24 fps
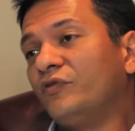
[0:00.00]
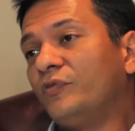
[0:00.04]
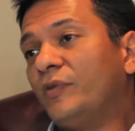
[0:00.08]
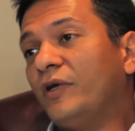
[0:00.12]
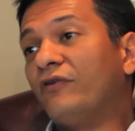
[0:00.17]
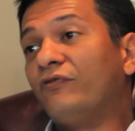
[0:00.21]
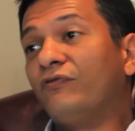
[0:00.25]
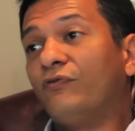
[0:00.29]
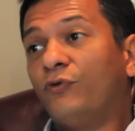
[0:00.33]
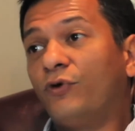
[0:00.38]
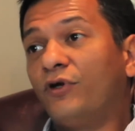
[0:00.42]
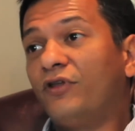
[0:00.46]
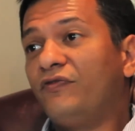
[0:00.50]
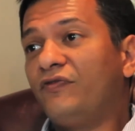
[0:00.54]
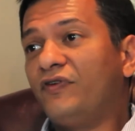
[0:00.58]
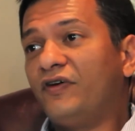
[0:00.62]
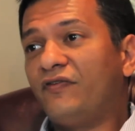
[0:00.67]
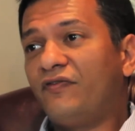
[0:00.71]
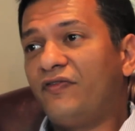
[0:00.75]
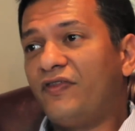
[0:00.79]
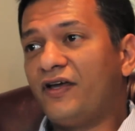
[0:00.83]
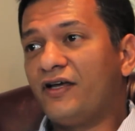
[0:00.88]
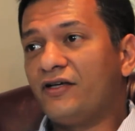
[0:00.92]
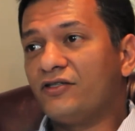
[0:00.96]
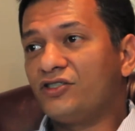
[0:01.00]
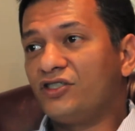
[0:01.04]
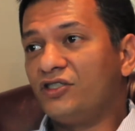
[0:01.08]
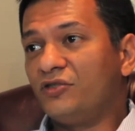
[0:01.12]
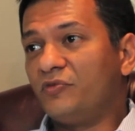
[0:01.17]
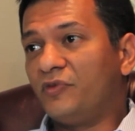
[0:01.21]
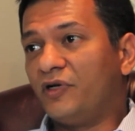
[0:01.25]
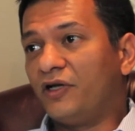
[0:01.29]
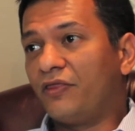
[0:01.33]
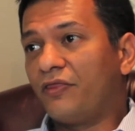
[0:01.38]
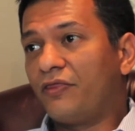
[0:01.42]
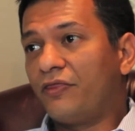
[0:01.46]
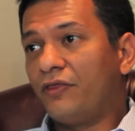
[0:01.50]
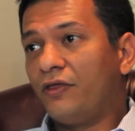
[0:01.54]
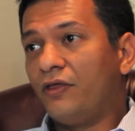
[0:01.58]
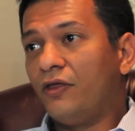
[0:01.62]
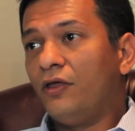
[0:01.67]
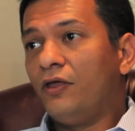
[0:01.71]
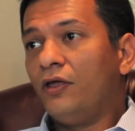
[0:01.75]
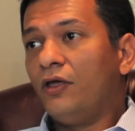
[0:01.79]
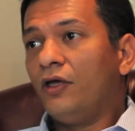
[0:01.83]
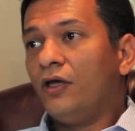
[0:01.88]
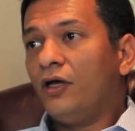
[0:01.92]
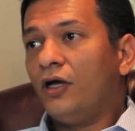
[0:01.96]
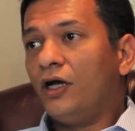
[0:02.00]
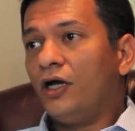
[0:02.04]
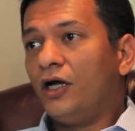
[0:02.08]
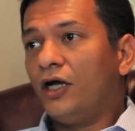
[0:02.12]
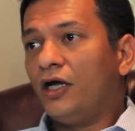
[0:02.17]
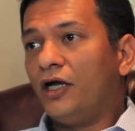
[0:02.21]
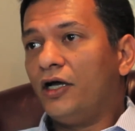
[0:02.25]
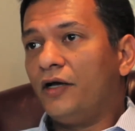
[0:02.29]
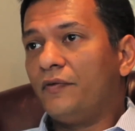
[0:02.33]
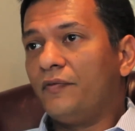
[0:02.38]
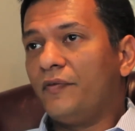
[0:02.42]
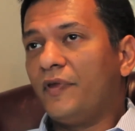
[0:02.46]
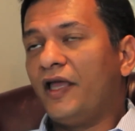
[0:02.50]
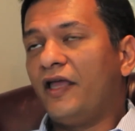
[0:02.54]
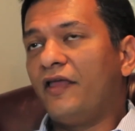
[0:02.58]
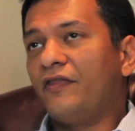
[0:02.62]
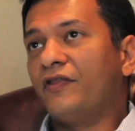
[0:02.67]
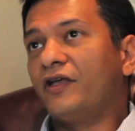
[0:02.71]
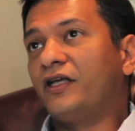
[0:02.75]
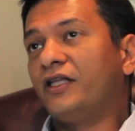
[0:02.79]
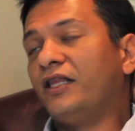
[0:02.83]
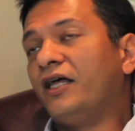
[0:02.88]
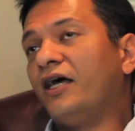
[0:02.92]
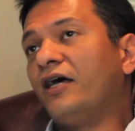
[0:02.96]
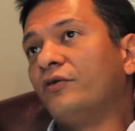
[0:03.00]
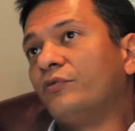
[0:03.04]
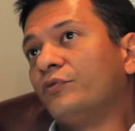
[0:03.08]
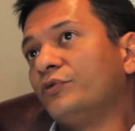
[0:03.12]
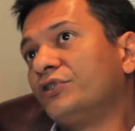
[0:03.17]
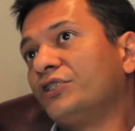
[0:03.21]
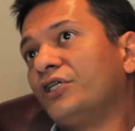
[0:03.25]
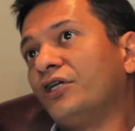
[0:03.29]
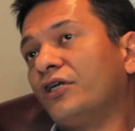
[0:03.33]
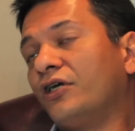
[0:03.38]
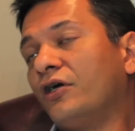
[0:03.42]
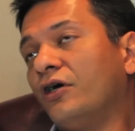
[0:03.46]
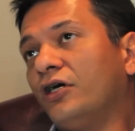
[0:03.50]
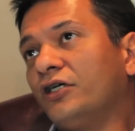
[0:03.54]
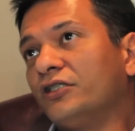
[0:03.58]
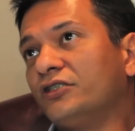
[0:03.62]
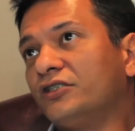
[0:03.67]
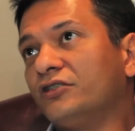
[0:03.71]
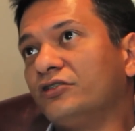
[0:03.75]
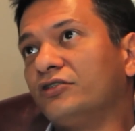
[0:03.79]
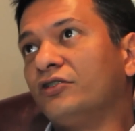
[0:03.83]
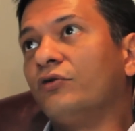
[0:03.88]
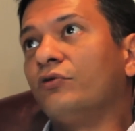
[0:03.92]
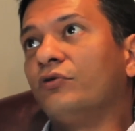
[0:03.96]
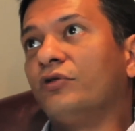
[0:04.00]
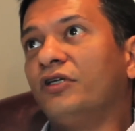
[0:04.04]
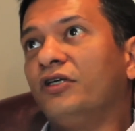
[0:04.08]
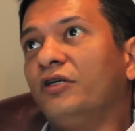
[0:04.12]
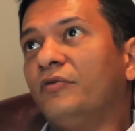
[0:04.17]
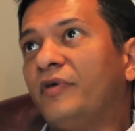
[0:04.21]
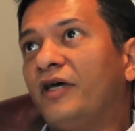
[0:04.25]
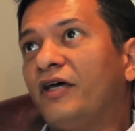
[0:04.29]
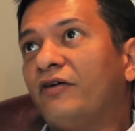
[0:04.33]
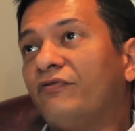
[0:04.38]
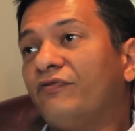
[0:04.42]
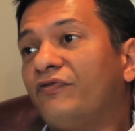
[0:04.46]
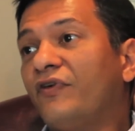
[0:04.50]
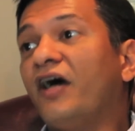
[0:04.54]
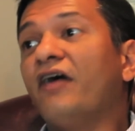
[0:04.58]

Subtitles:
of about $45,000 a month, and the cloud was going to cost us only about